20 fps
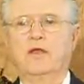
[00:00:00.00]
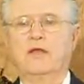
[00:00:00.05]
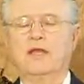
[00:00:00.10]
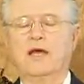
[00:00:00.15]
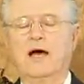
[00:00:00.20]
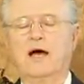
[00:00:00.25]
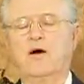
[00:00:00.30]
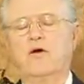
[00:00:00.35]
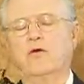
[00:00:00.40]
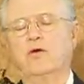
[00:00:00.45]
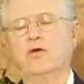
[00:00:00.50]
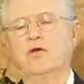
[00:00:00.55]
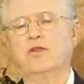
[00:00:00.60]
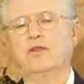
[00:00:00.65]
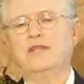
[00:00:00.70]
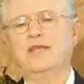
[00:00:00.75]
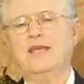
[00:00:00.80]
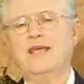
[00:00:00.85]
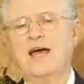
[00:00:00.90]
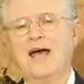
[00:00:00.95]
Now,
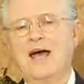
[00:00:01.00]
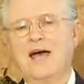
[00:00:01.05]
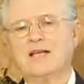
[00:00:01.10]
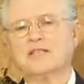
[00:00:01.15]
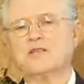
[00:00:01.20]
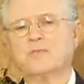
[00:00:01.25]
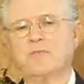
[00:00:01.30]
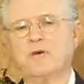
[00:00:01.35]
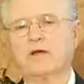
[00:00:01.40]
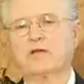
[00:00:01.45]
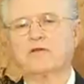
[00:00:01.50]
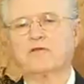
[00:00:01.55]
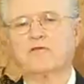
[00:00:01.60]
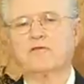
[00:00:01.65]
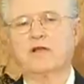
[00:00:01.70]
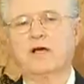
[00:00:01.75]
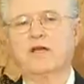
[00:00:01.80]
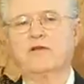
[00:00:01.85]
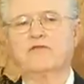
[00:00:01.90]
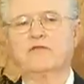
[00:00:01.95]
the aspect
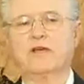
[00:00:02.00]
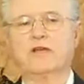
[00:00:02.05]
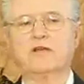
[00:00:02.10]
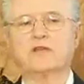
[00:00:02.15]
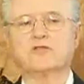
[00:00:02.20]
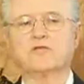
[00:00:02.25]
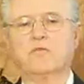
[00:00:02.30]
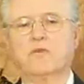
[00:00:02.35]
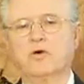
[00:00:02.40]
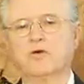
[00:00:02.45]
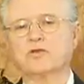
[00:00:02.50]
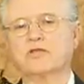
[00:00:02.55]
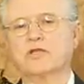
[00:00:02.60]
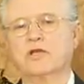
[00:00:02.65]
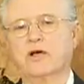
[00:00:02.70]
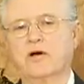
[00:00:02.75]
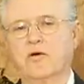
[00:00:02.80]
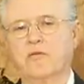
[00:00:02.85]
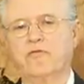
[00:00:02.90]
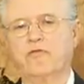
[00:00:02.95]
of life that is most
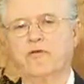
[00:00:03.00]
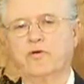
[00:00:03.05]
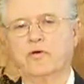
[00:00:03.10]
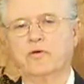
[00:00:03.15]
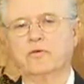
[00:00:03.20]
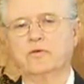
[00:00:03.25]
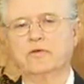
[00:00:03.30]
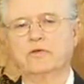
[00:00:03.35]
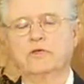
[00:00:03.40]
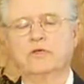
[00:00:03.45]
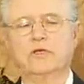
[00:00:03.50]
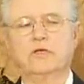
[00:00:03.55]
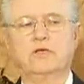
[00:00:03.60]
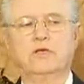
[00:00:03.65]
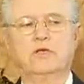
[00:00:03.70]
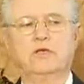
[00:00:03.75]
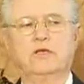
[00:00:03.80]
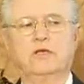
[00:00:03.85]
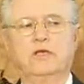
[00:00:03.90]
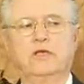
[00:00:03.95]
helpful
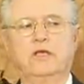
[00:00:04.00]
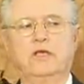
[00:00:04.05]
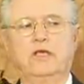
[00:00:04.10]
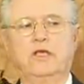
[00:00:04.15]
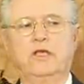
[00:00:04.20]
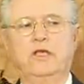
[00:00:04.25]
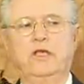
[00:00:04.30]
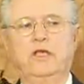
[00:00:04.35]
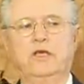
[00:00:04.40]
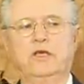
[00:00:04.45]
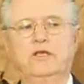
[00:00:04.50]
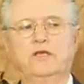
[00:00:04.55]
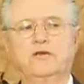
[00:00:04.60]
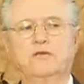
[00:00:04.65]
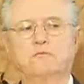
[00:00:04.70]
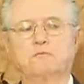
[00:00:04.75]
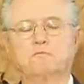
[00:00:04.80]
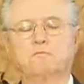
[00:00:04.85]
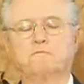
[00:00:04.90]
in